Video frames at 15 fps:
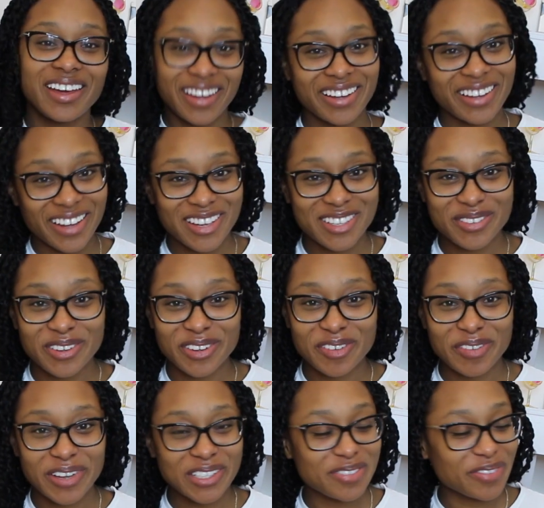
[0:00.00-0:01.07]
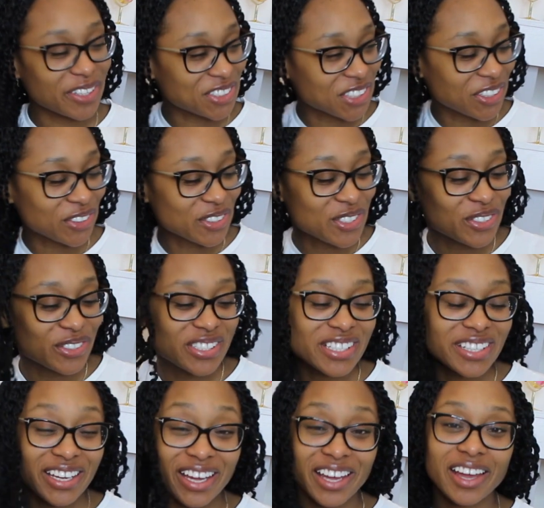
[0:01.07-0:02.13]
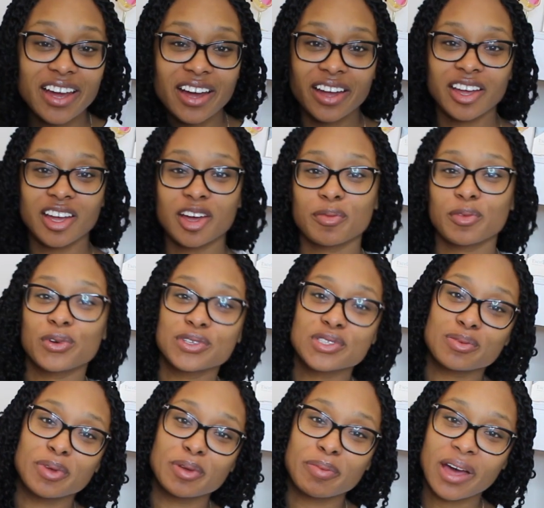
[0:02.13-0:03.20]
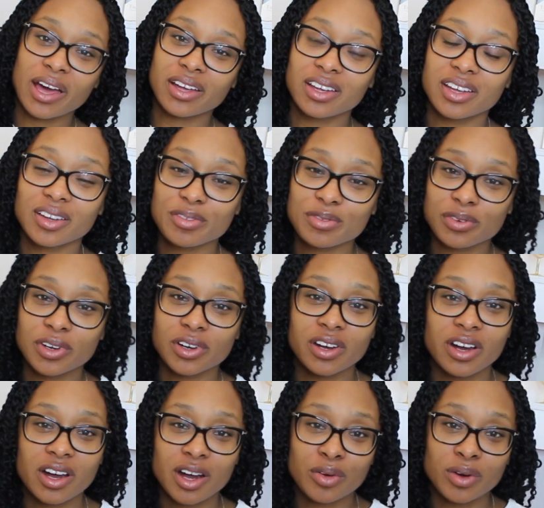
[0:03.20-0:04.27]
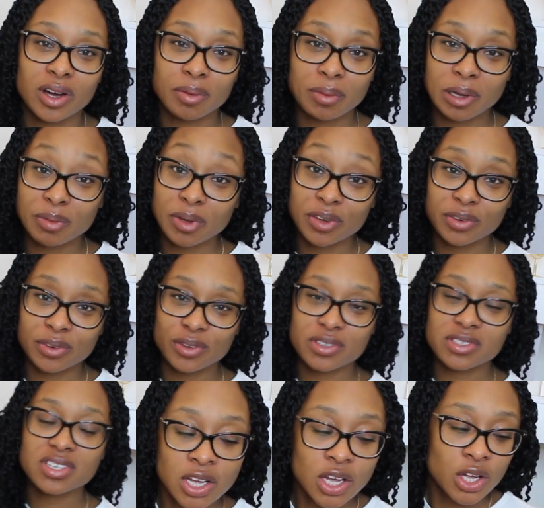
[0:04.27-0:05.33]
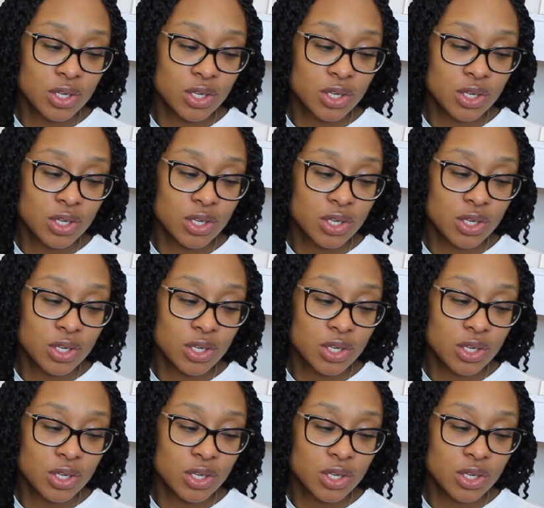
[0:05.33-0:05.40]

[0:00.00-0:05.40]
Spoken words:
Hey guys, welcome back to my channel. So today I am going to be packing for our upcoming cruise.